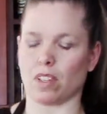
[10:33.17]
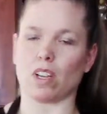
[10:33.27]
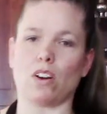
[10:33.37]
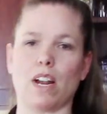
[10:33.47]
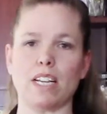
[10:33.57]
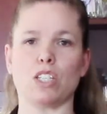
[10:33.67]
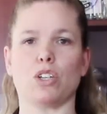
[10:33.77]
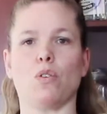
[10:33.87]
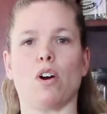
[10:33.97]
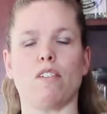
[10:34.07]
Alright,
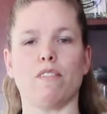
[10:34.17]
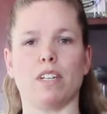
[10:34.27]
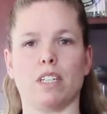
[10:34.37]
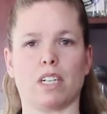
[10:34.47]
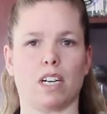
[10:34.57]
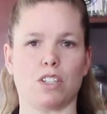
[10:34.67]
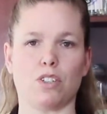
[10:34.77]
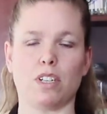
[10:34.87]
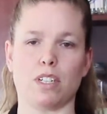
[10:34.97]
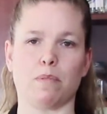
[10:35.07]
so our vanilla
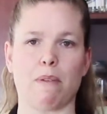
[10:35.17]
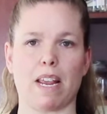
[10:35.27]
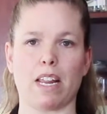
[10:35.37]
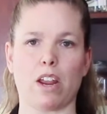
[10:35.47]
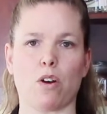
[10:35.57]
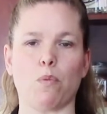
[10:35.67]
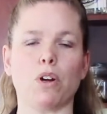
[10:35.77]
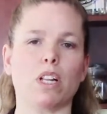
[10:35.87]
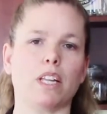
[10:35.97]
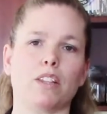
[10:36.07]
custard is made here. We're
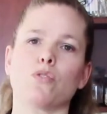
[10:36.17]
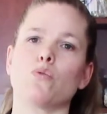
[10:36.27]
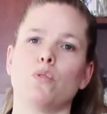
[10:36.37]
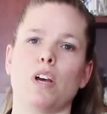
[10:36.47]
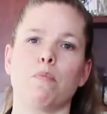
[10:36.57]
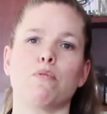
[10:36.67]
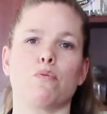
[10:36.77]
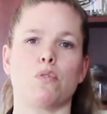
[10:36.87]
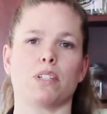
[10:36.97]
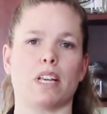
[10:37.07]
going to let this cool down
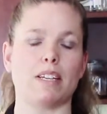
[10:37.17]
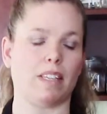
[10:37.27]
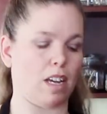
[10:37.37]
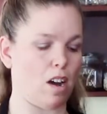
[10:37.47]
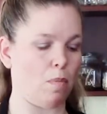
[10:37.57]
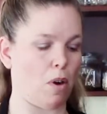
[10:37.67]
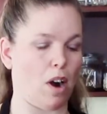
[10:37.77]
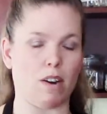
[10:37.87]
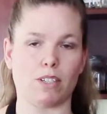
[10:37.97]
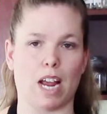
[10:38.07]
before slicing up our
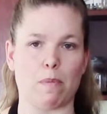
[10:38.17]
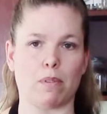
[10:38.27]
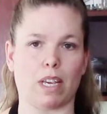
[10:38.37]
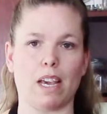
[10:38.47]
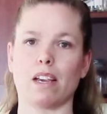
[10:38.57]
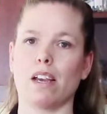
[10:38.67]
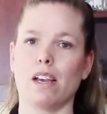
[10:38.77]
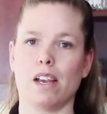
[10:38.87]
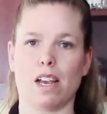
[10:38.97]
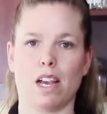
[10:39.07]
Irish apple cake
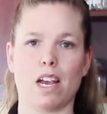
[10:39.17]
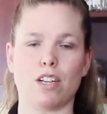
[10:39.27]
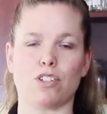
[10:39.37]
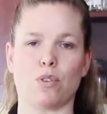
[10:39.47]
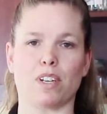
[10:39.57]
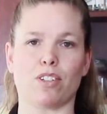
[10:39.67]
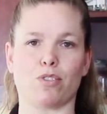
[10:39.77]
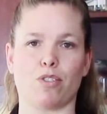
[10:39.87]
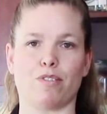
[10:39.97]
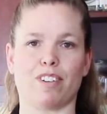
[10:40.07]
and showing it
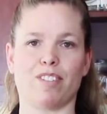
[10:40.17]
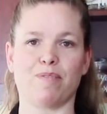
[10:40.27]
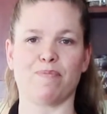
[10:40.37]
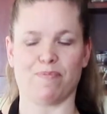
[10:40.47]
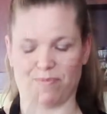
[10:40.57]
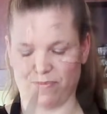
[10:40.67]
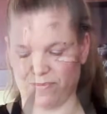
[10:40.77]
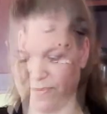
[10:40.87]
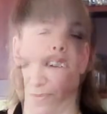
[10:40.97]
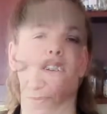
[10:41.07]
served.
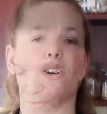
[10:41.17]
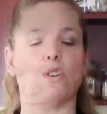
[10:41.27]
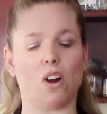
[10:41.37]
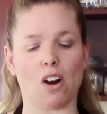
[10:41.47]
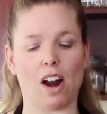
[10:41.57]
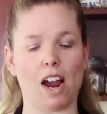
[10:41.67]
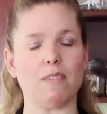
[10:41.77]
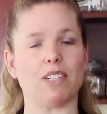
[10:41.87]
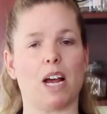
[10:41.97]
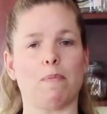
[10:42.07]
So our
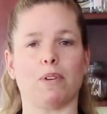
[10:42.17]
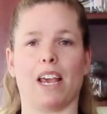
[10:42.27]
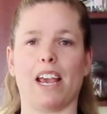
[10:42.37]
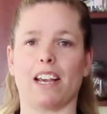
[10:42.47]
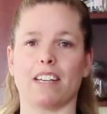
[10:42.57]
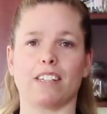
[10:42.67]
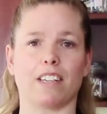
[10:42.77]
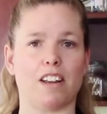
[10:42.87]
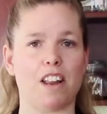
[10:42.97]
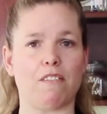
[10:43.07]
Irish apple cake is
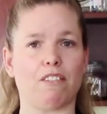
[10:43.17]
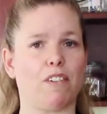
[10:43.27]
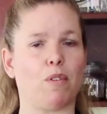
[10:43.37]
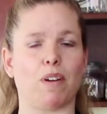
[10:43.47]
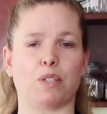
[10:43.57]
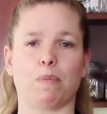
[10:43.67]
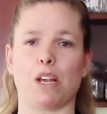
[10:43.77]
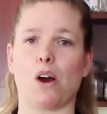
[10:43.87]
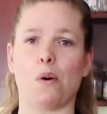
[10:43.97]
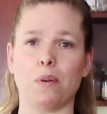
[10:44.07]
a never fail
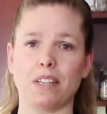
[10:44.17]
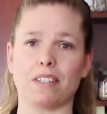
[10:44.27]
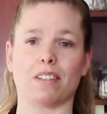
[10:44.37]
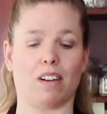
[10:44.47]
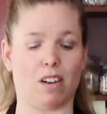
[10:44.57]
recipe. Always